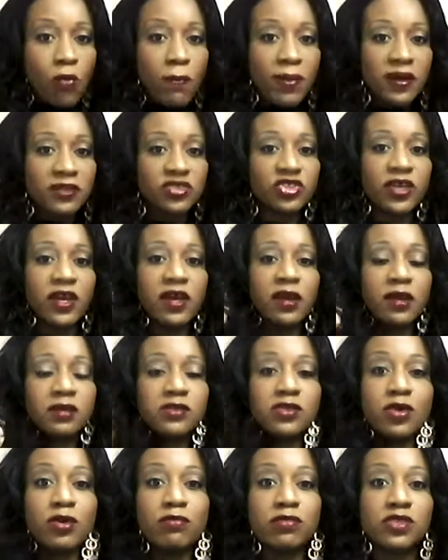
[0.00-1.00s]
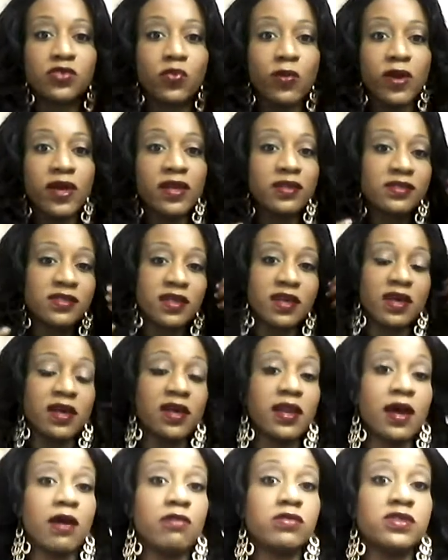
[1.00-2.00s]
bunch of hair. So it was raining today
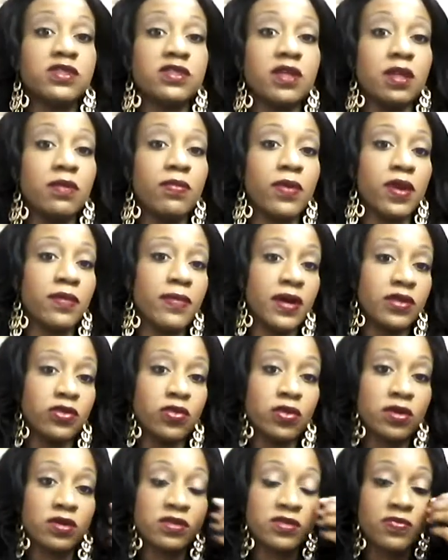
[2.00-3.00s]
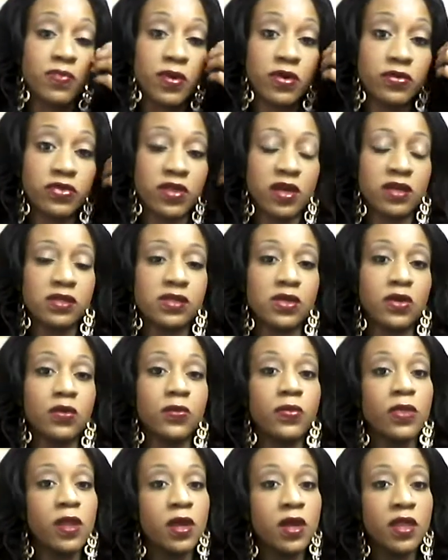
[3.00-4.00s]
and I was celebrating my daughter's birthday. So
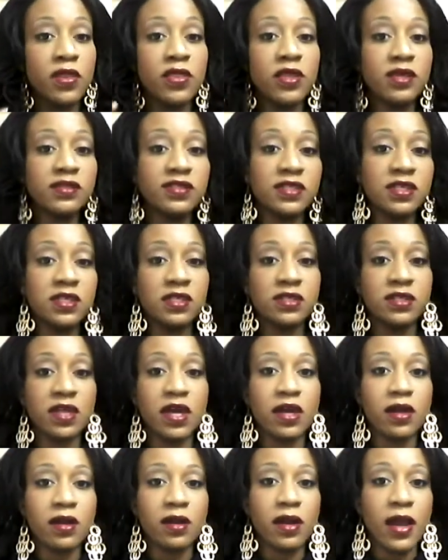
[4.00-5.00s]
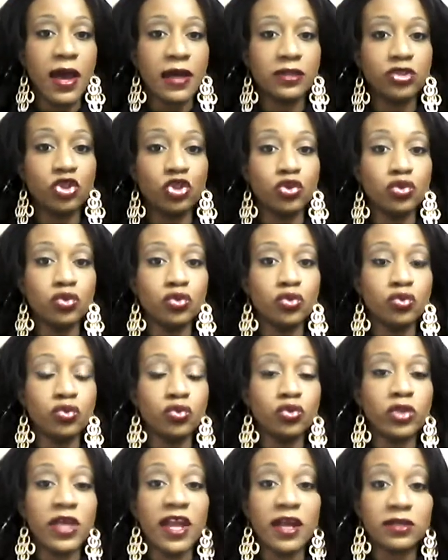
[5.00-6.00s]
this is the hair that I choose
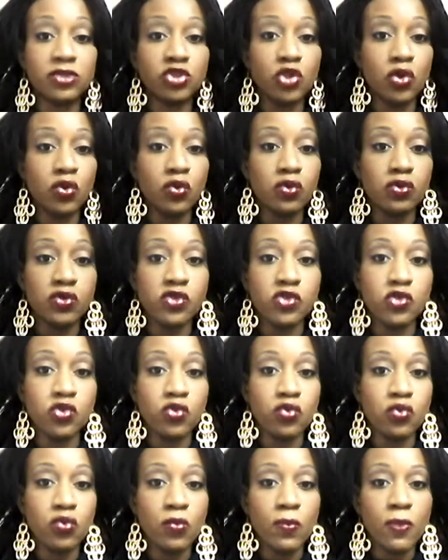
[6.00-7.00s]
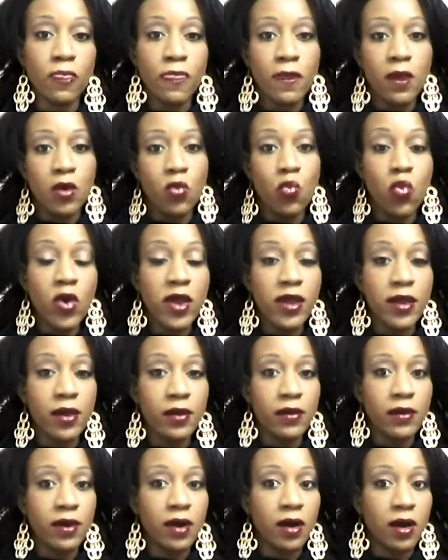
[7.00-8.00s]
that I chose to
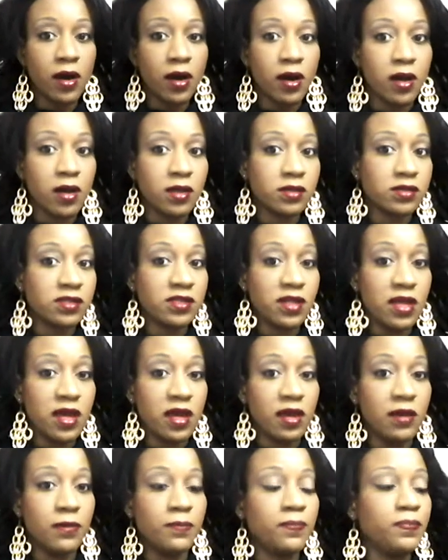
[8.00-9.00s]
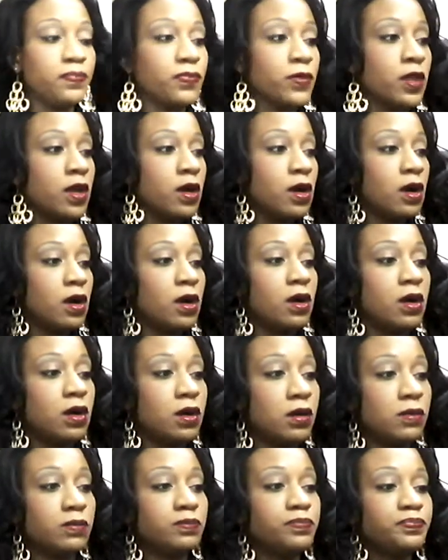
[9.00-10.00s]
wear uh, today.
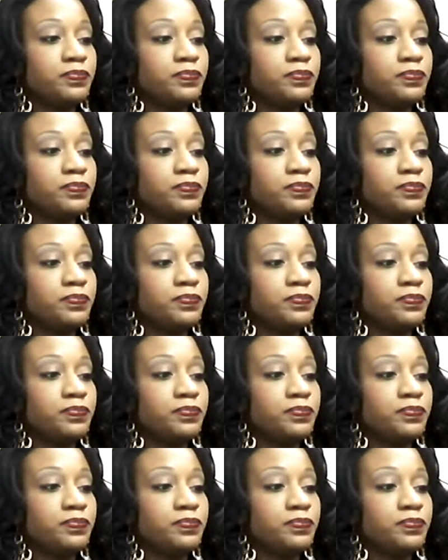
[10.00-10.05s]
Um,